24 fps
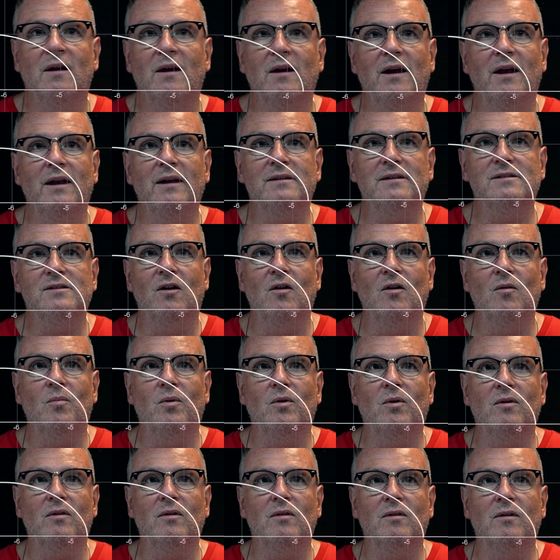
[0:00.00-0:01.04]

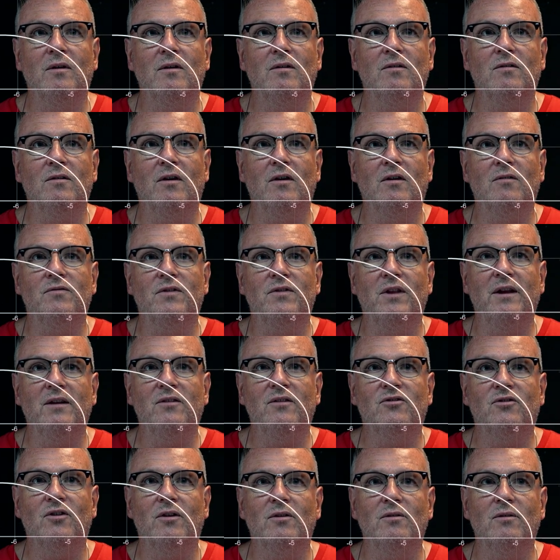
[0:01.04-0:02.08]
example of this.
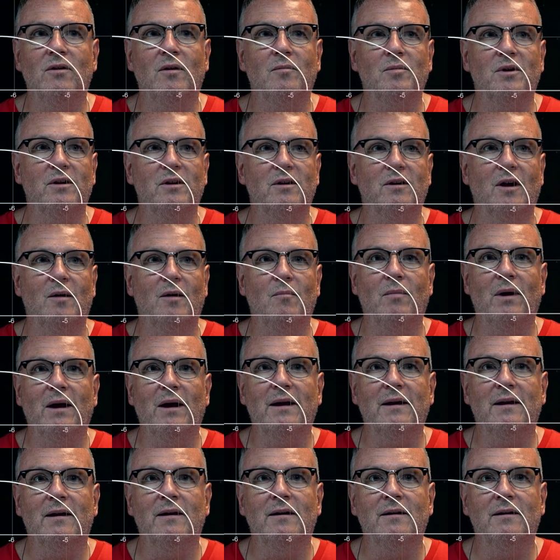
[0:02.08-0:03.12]
So I'm going to come
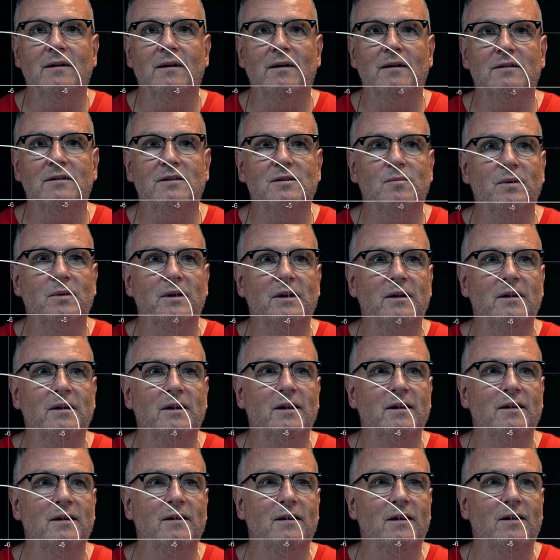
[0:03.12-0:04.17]
back to the beginning.